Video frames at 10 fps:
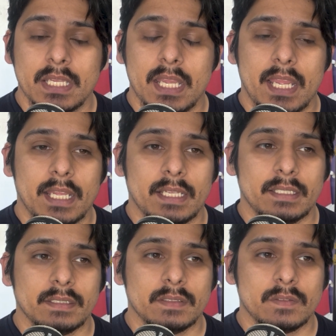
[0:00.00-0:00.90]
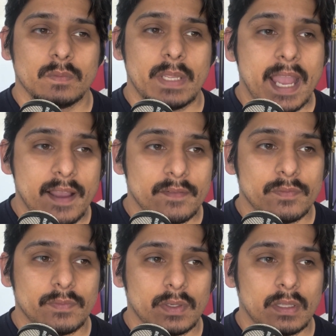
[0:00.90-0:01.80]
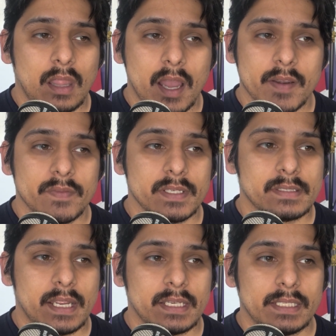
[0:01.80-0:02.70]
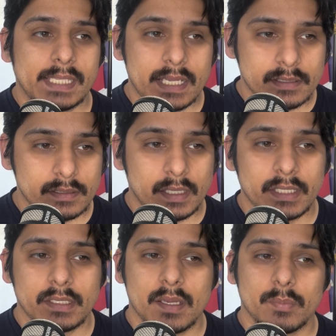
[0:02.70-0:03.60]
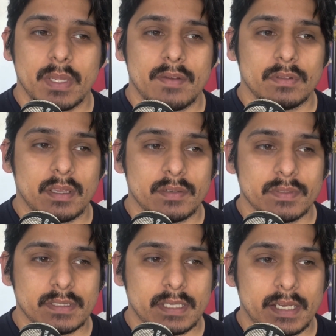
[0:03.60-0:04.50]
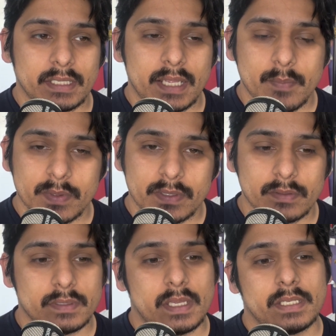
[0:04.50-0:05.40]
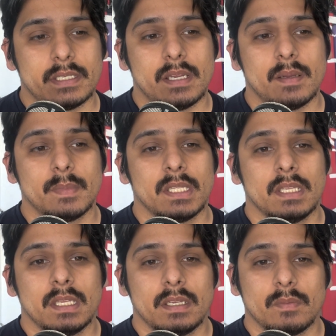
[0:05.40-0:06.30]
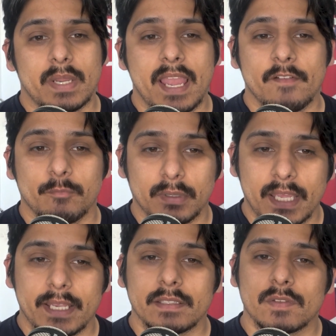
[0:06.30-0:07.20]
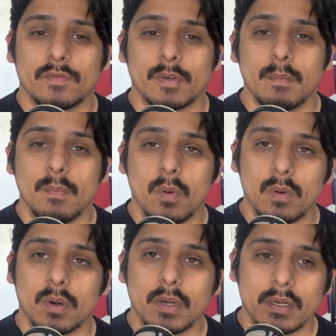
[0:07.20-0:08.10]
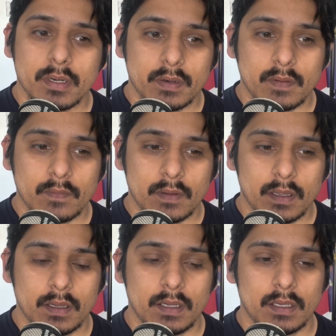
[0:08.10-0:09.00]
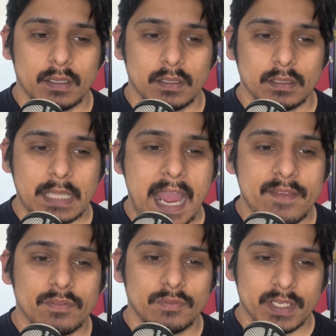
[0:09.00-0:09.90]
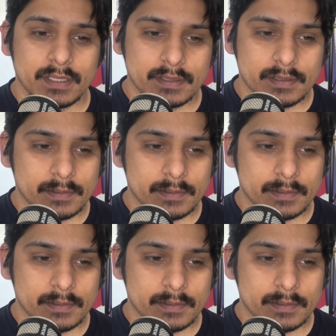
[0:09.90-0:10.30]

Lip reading: and we have a lot of exciting guests lined up. We have a lot of exciting episodes lined up. We have plans for more live events.